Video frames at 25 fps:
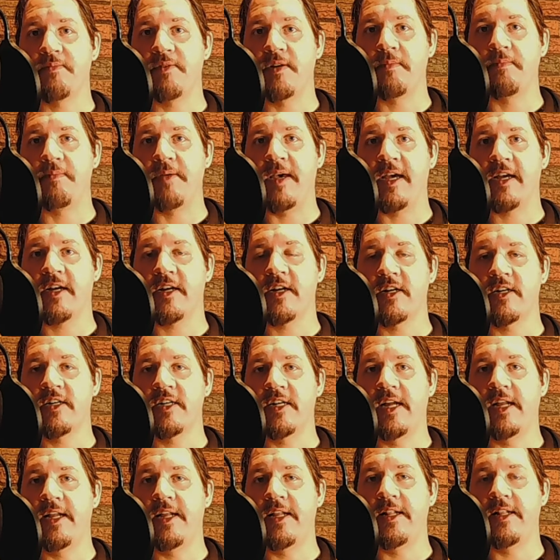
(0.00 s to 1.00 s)
Baker
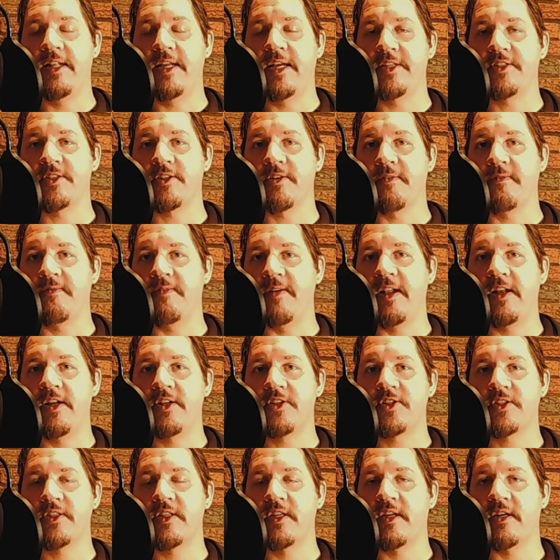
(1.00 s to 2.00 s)
and hits her
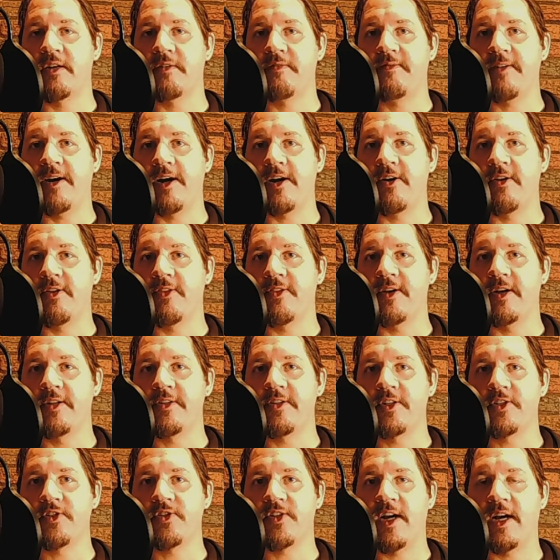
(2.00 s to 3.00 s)
finish, the Fire Thunder
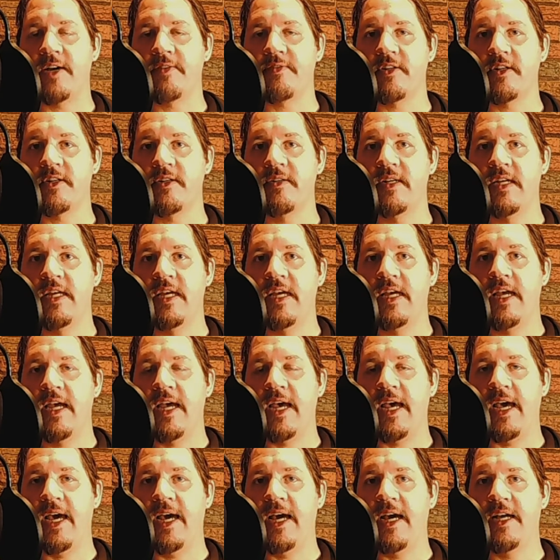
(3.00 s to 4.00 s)
Driver,
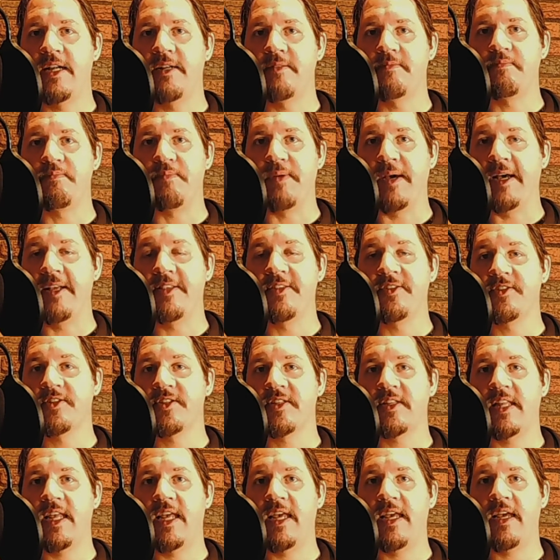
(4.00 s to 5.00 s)
and pins
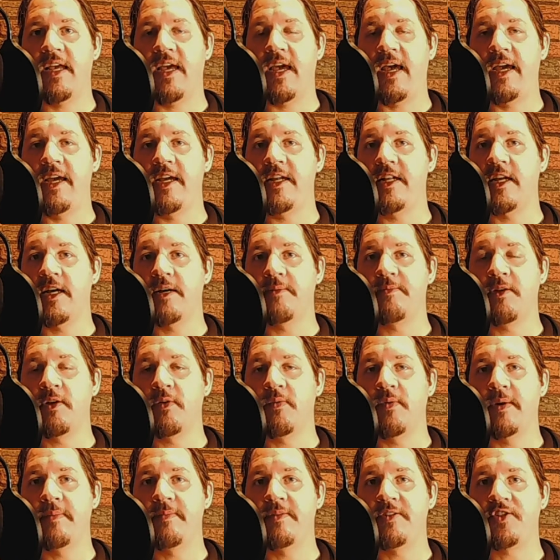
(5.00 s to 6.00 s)
the AEW
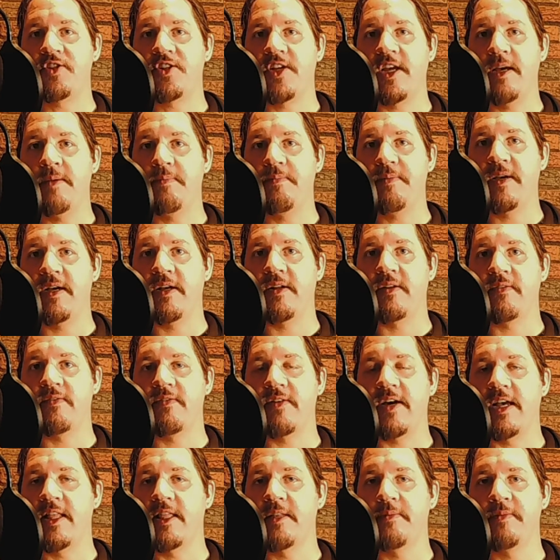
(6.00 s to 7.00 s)
Women's Champion right
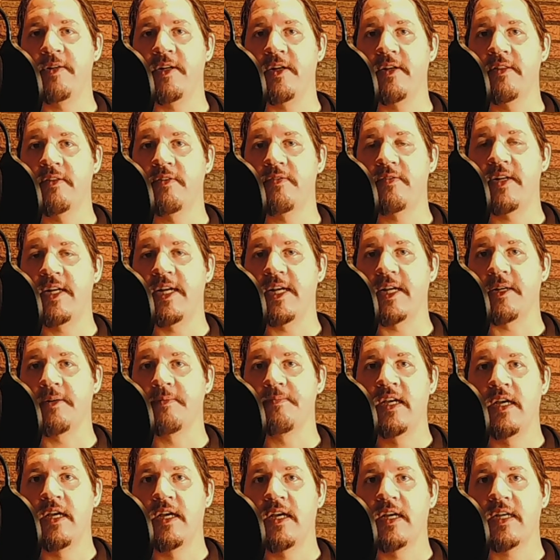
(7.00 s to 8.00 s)
in the middle of the ring.
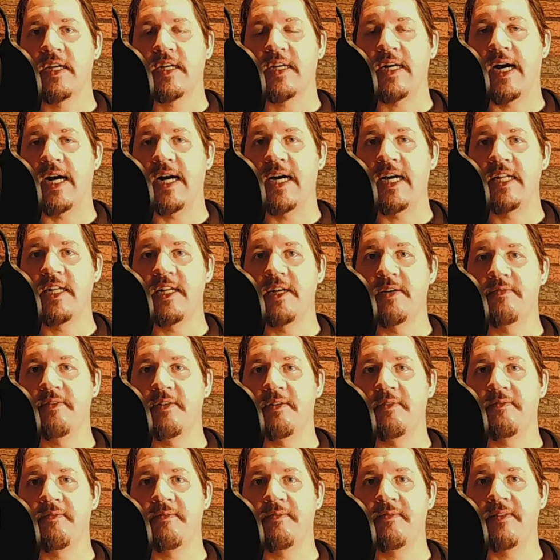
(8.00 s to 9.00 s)
Kind of a
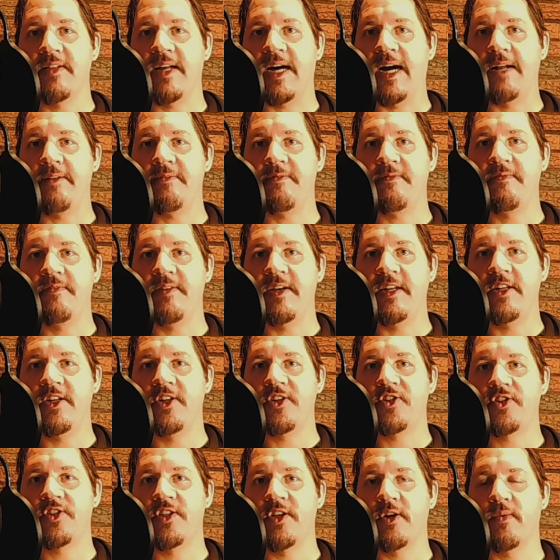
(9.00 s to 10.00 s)
flat
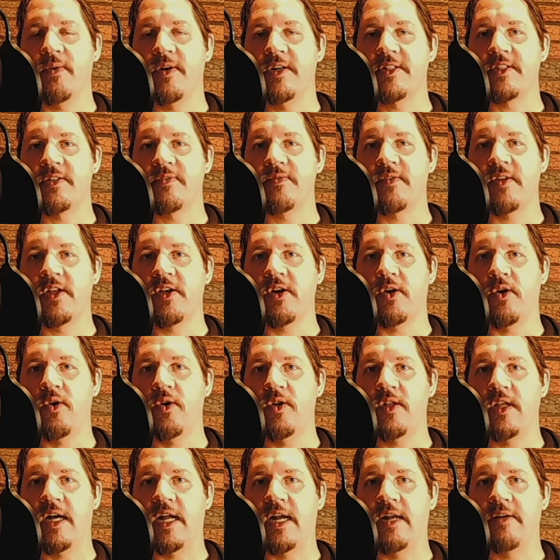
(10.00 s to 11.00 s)
finish. There wasn't really a whole
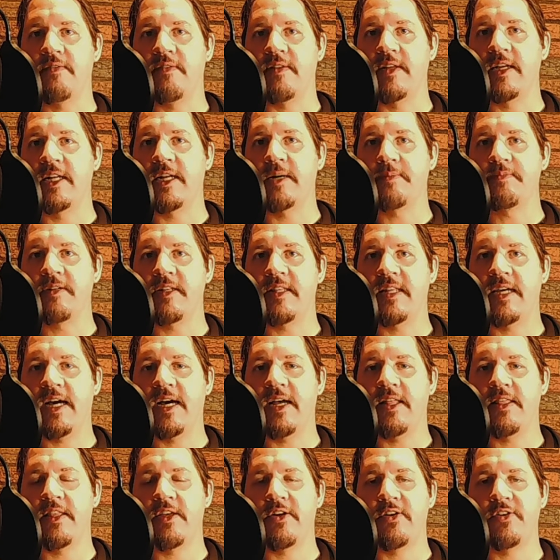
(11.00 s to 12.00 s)
lot of lead up to
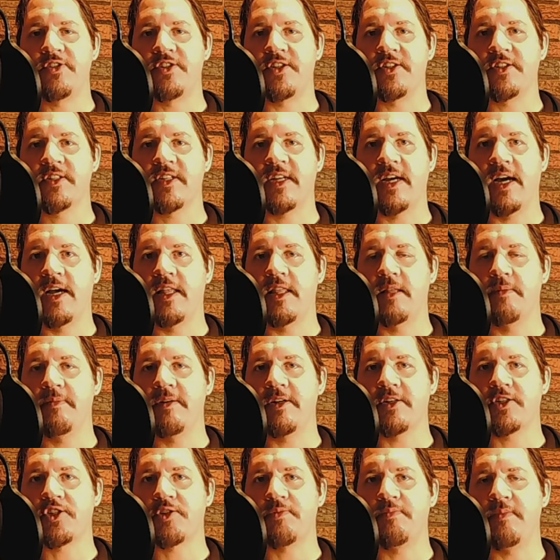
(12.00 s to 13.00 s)
that. There was just kind of the big
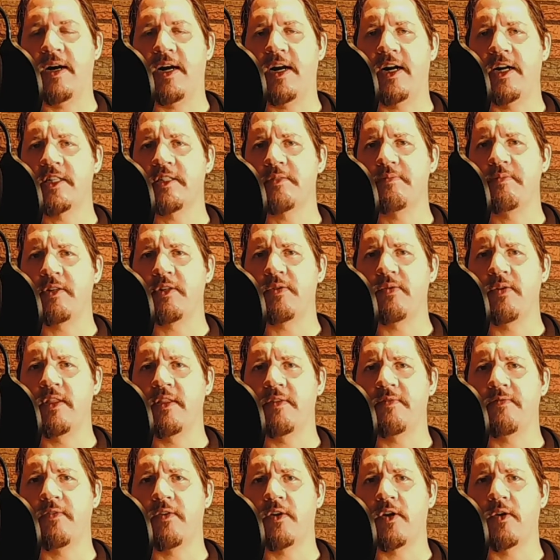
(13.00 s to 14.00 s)
schmoz between the
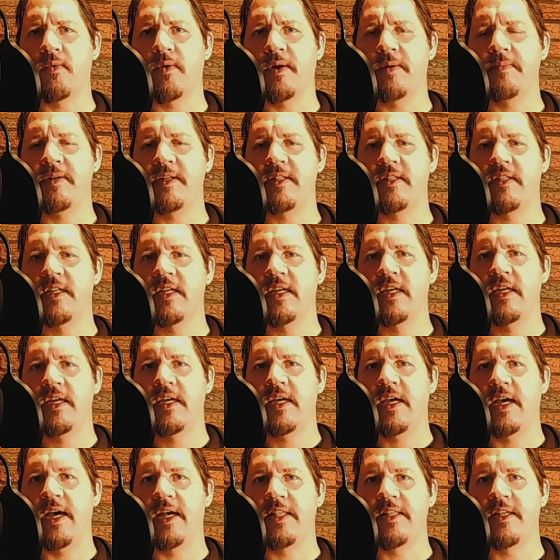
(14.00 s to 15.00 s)
4 women,
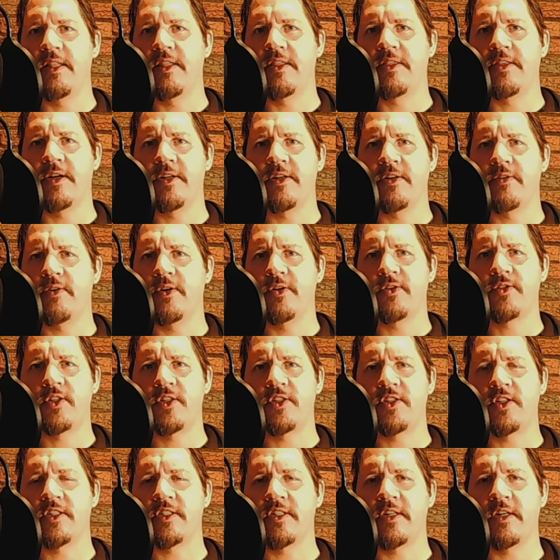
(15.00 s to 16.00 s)
and then Thunder Rosa
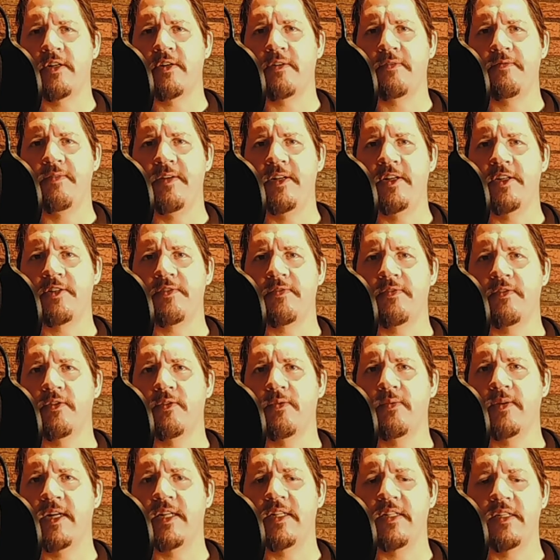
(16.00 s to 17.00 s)
just hit her finish for the
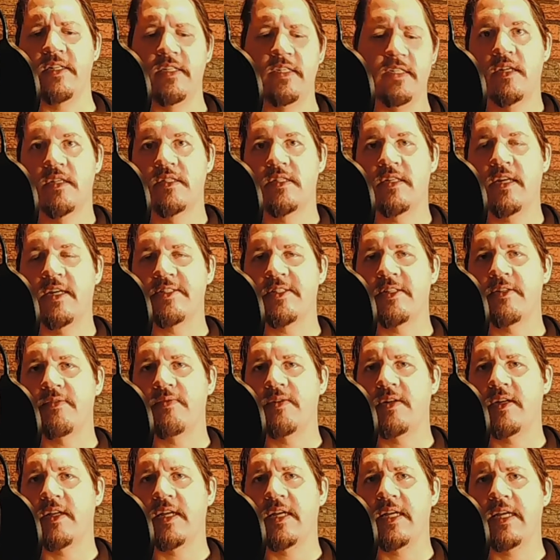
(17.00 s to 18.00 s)
win. Doesn't
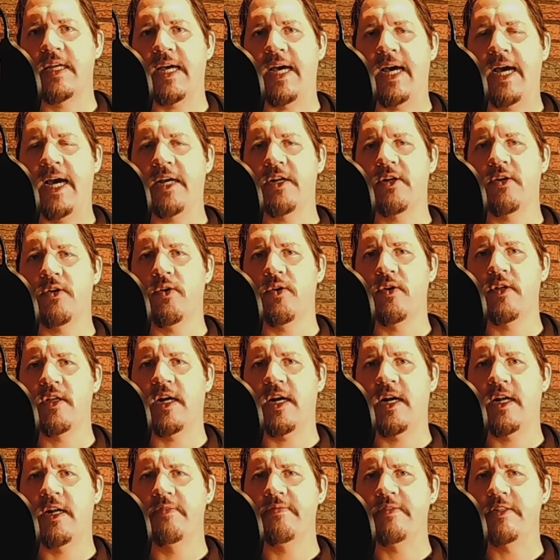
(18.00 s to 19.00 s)
really add a whole
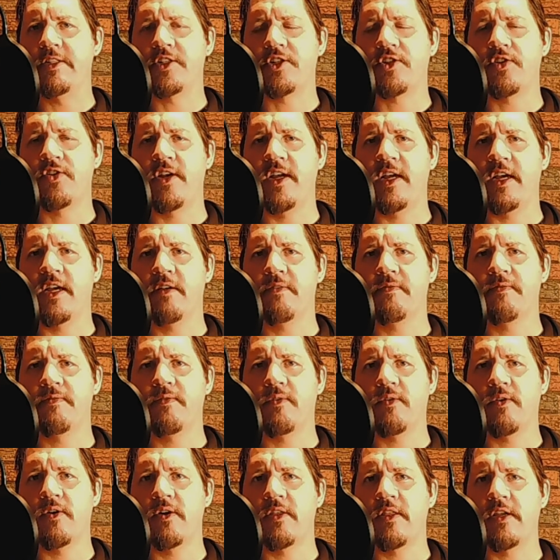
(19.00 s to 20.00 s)
lot of intrigue
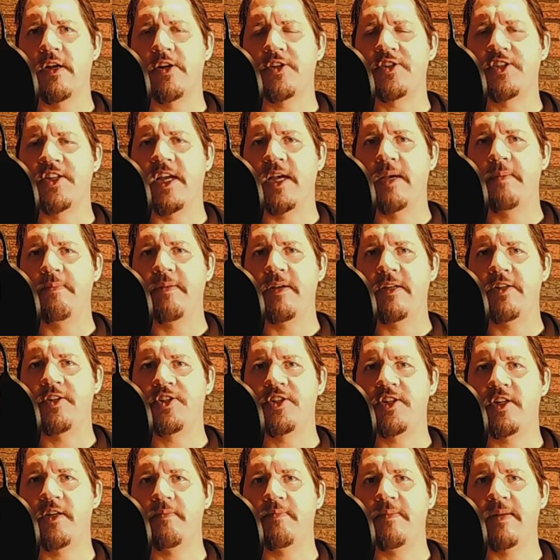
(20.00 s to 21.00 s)
for their
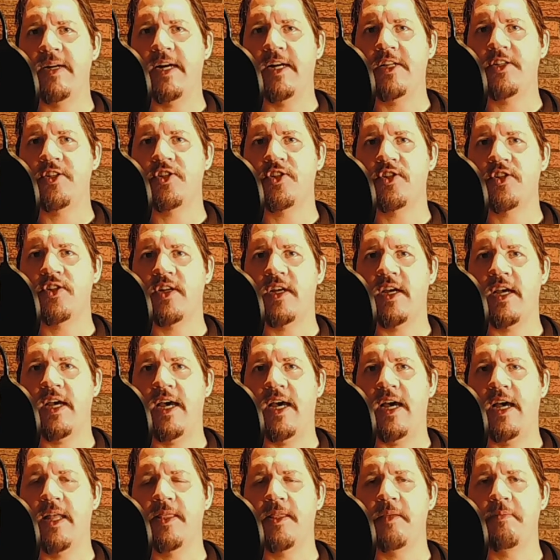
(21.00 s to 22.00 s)
championship match
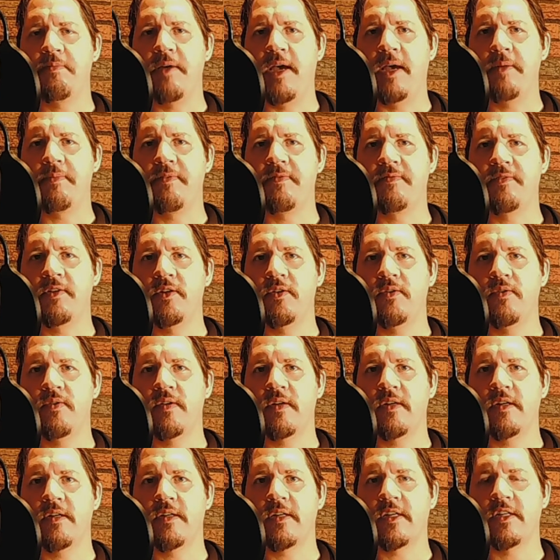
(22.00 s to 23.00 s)
at the pay-per-view,
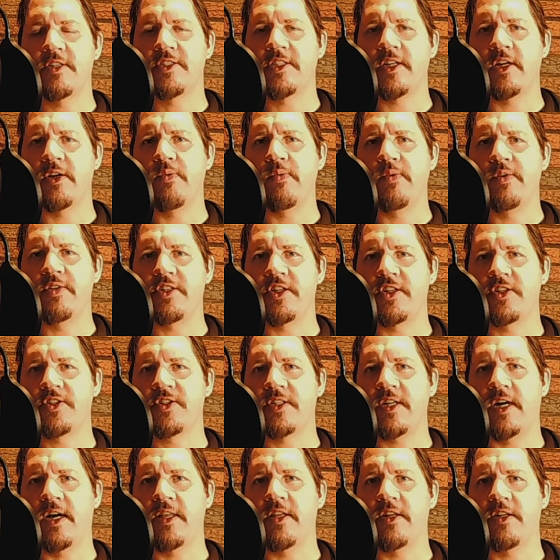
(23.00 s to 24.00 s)
considering we just
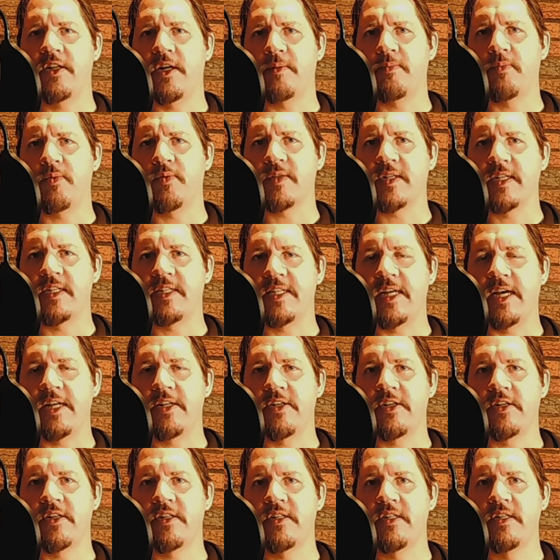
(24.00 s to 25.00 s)
saw the number 1
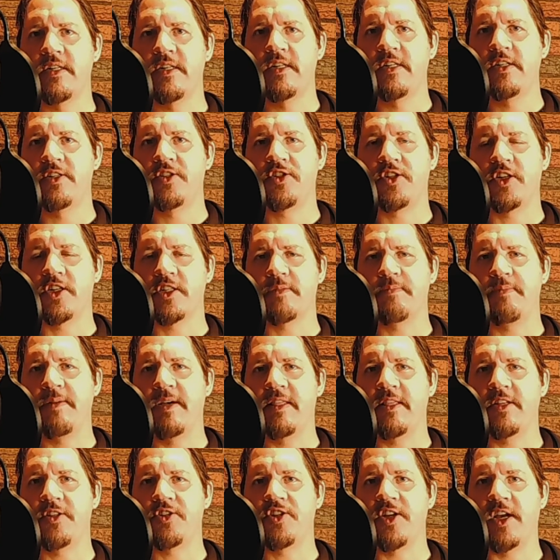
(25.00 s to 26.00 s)
contender just pin
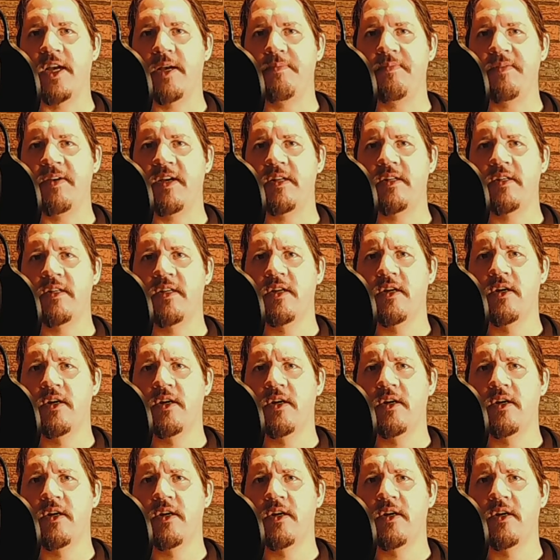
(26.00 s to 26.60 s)
the champion.